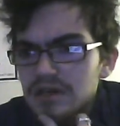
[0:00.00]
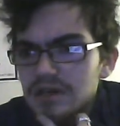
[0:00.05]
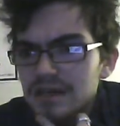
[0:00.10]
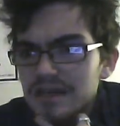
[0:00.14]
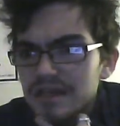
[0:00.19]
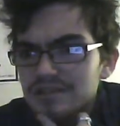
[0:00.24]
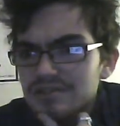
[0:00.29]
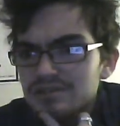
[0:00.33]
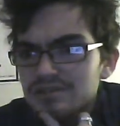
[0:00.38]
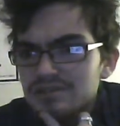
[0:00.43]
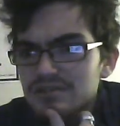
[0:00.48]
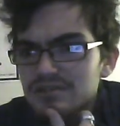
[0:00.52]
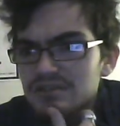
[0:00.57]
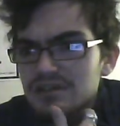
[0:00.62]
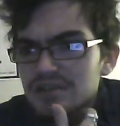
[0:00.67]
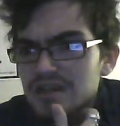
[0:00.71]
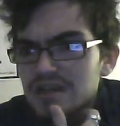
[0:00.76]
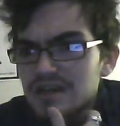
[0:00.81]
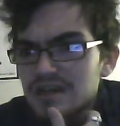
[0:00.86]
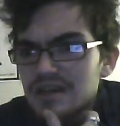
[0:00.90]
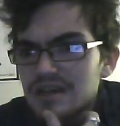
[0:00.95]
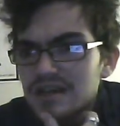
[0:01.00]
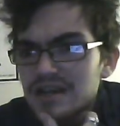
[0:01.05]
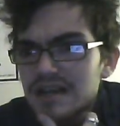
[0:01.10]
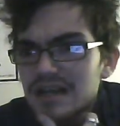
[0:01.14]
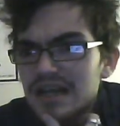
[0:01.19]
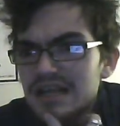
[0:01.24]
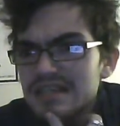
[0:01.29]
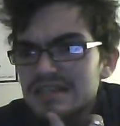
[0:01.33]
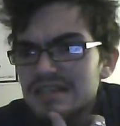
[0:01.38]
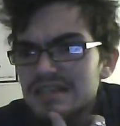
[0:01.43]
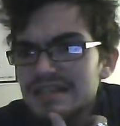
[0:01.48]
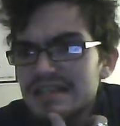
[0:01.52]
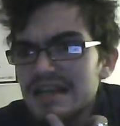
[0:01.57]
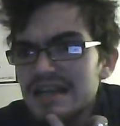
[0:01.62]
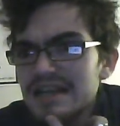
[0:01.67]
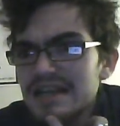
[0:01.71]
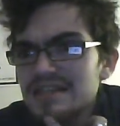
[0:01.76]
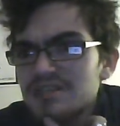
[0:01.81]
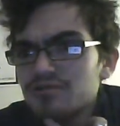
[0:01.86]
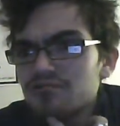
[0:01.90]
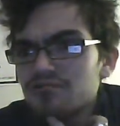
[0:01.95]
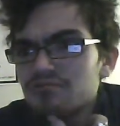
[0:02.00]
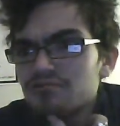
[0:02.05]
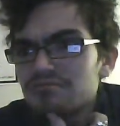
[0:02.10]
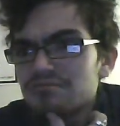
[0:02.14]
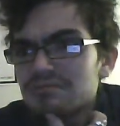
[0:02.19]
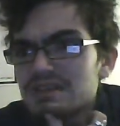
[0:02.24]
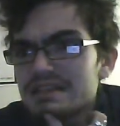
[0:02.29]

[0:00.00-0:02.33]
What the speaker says: and it led to